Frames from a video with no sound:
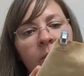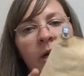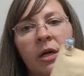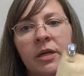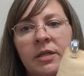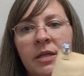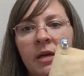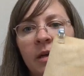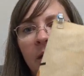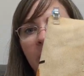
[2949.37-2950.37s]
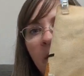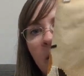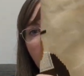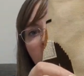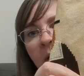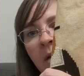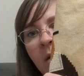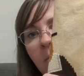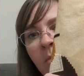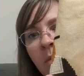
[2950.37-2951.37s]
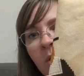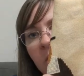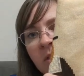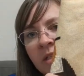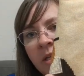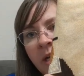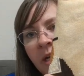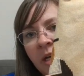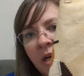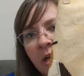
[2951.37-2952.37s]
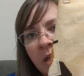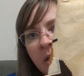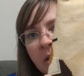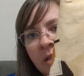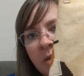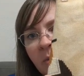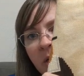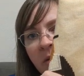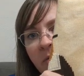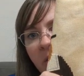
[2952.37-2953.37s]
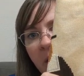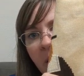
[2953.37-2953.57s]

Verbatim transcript: worked mostly on um, this part of her